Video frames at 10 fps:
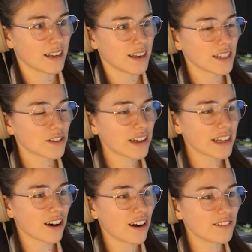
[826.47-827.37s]
He's quite a
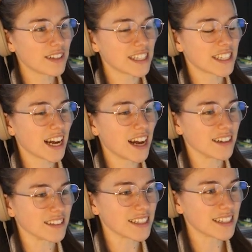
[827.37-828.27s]
confident
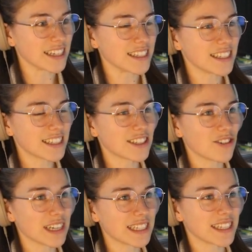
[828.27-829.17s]
child, isn't he? He's just
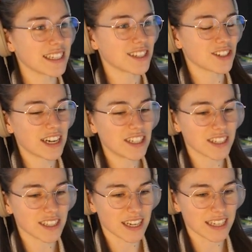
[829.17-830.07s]
talking to these
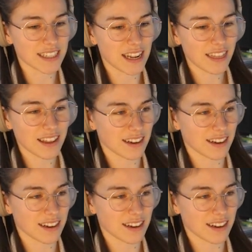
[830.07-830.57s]
strangers like it's nothing.